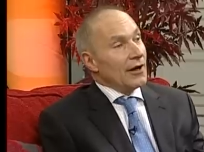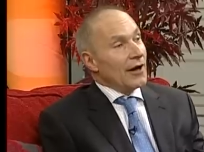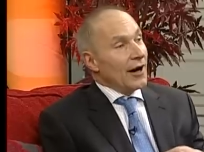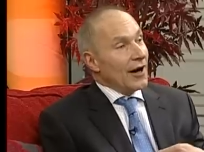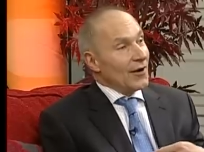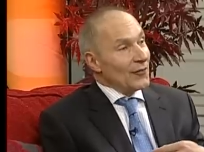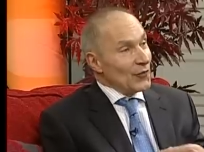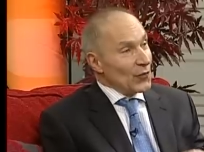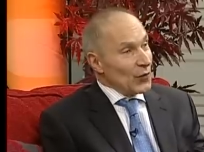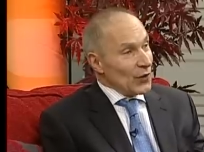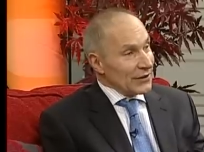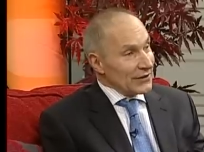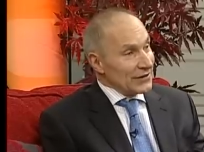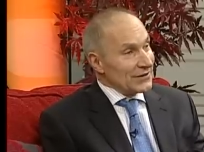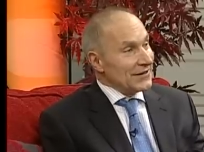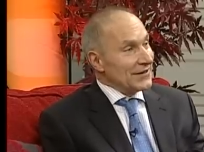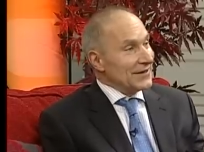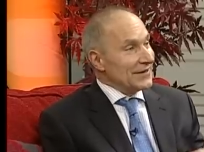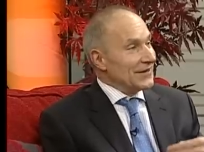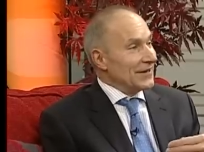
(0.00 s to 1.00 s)

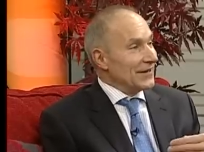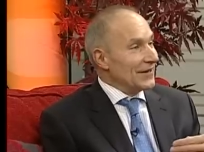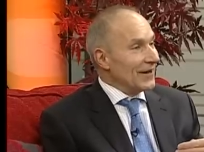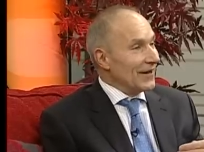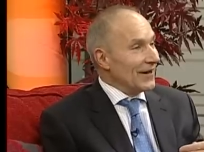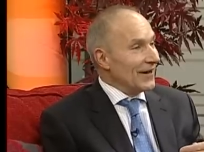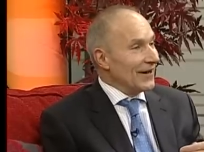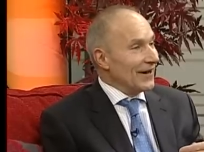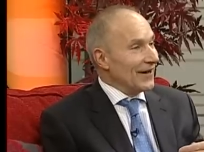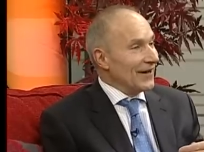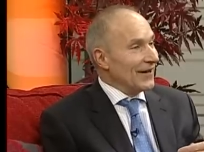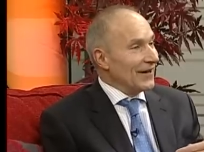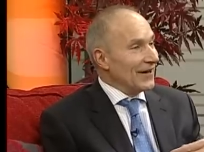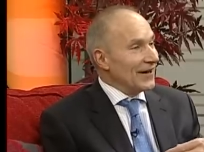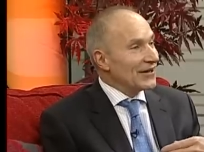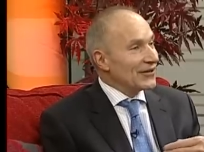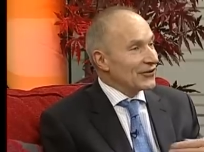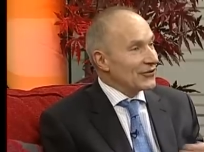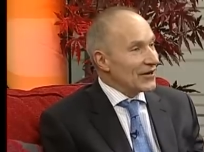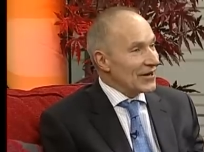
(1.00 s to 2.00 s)
unwanted
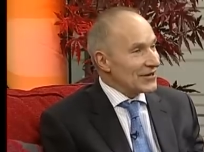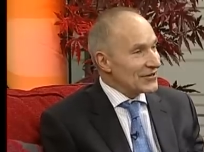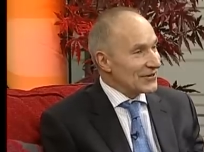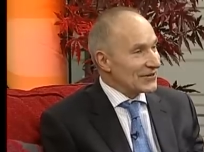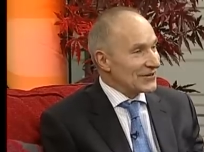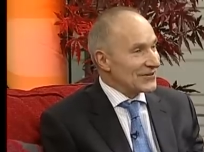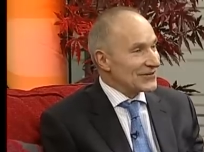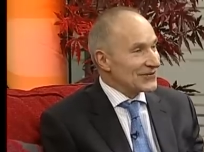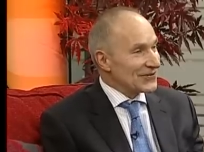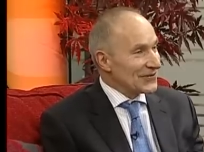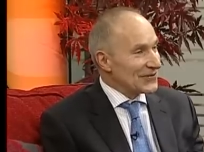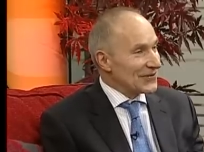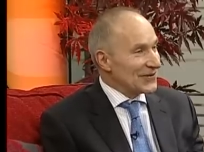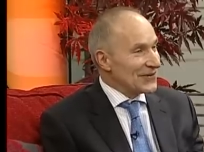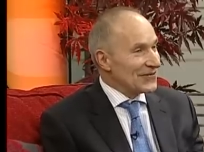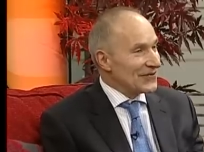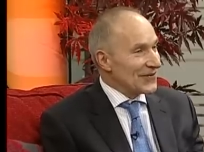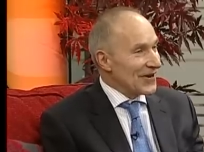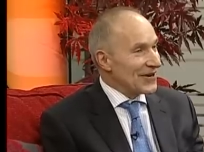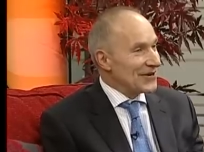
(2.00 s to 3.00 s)
ingressions from the
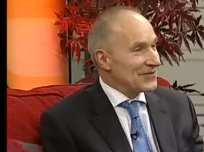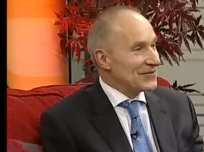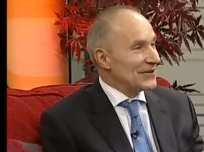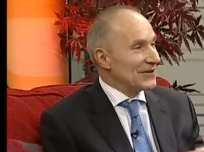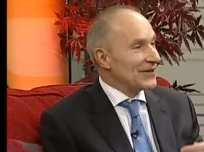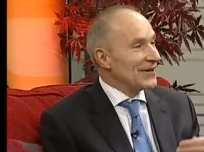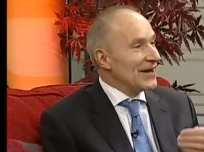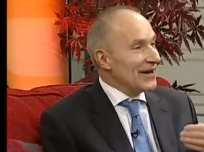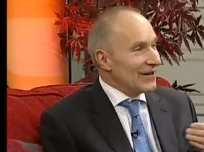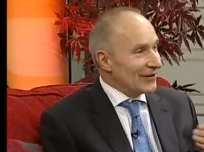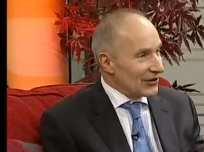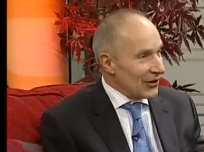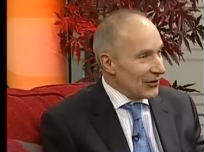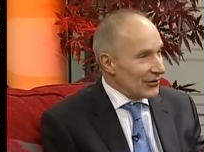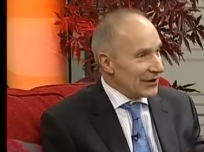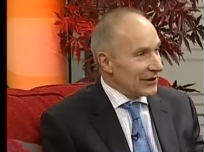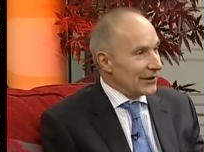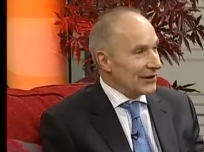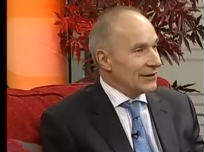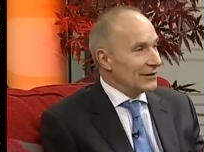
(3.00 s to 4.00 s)
environment
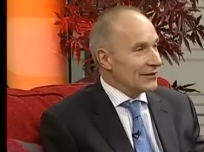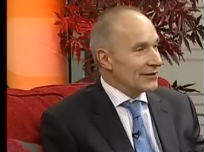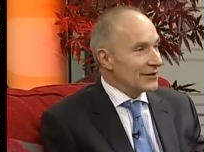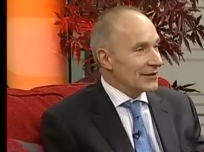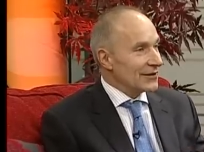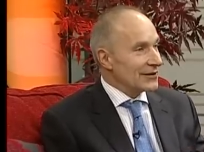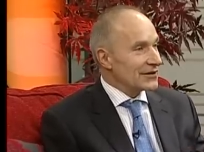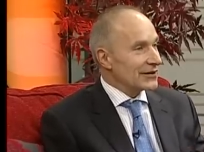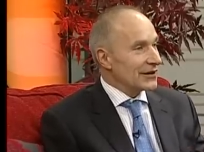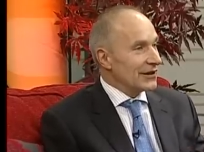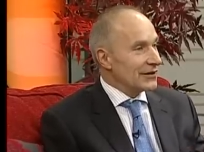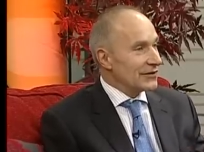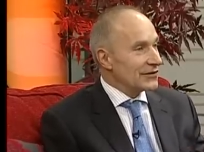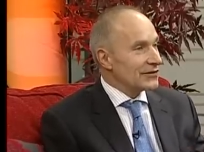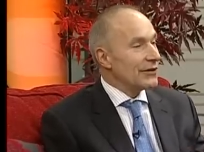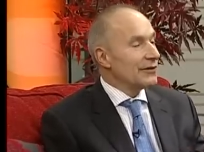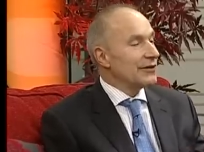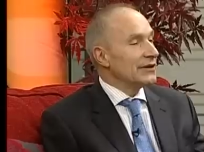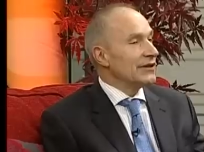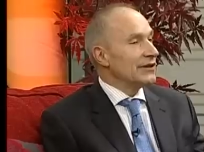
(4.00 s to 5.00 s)
going into the skin.
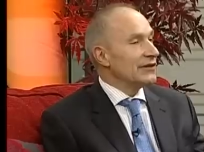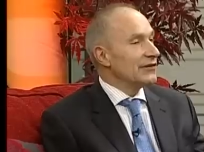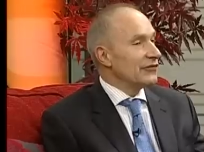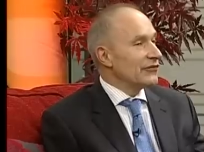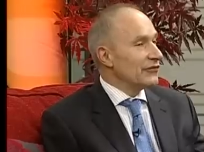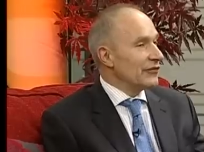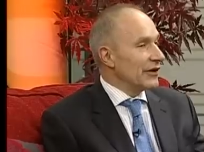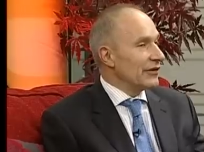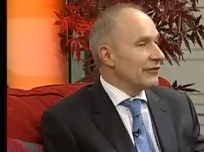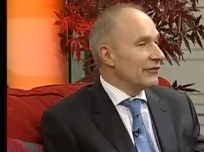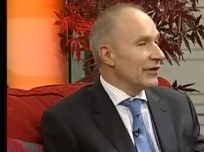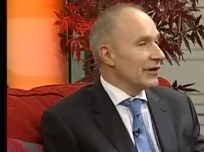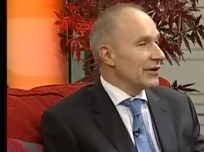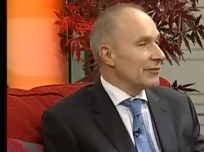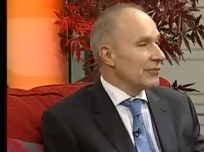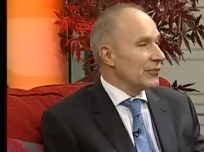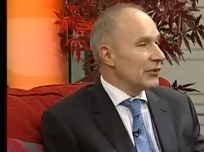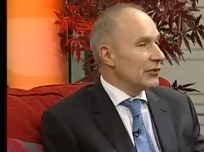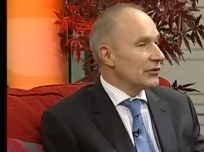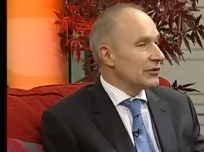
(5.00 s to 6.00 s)
So it is very, very
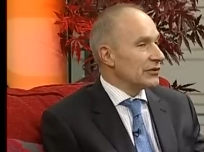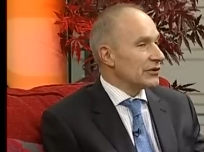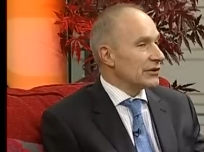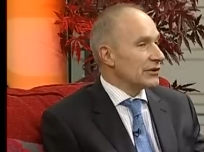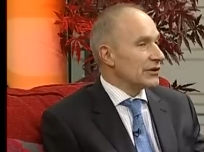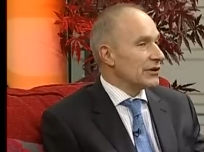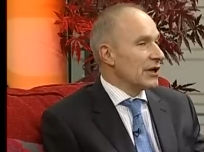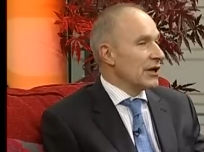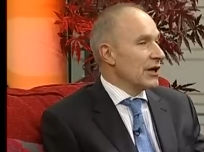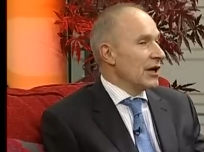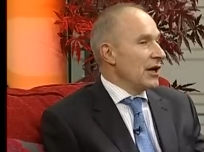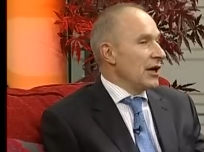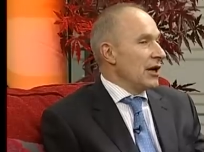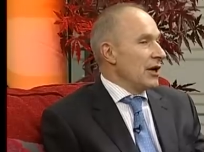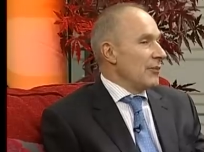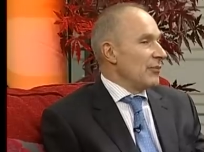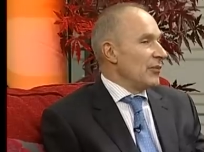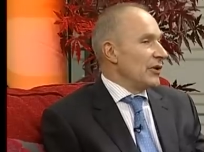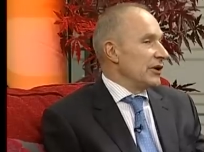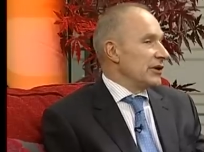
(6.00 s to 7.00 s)
important.
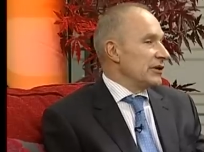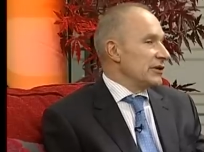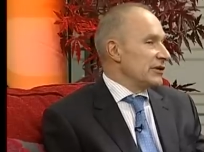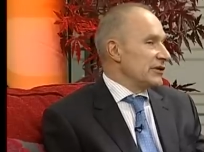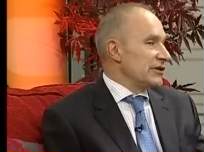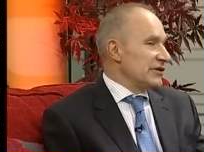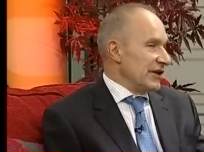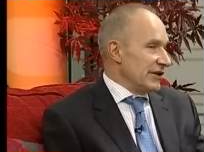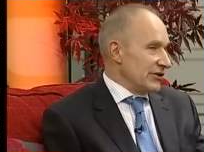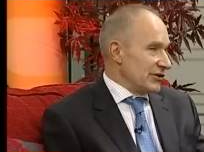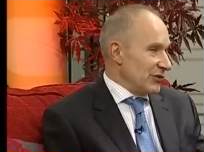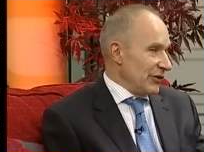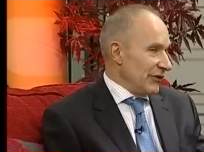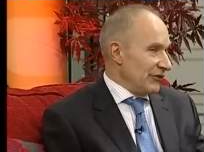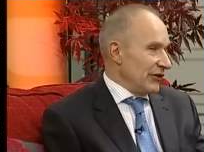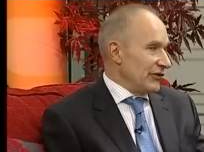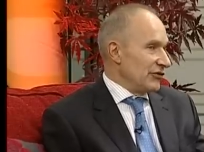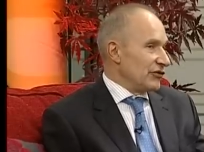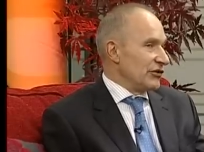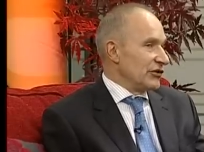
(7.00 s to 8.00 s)
But since we've
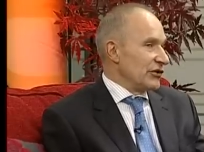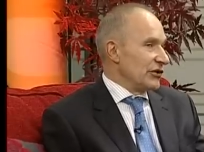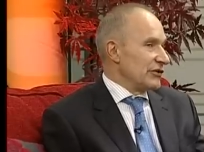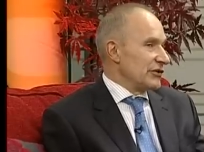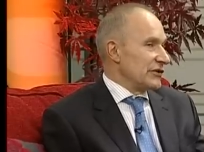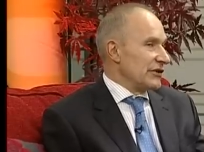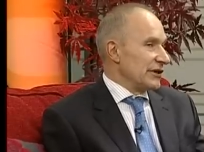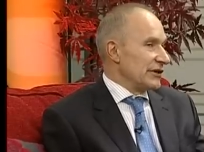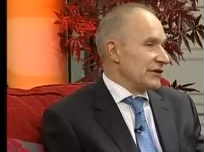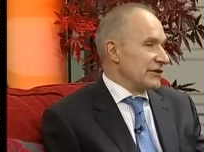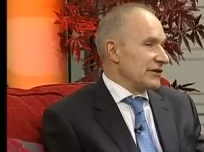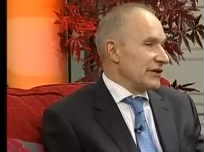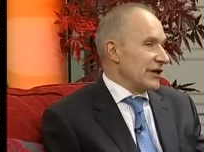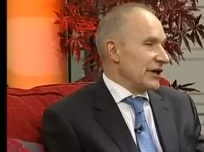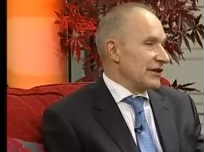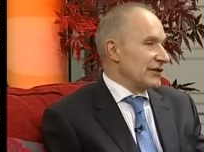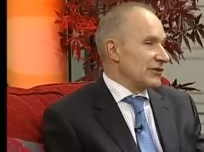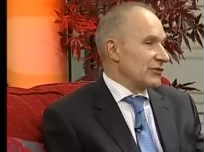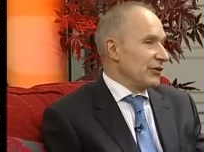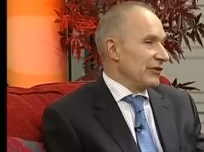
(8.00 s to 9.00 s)
introduced these
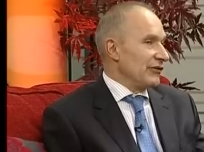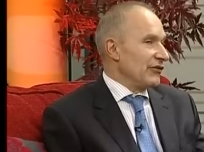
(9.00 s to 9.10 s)
tests, we've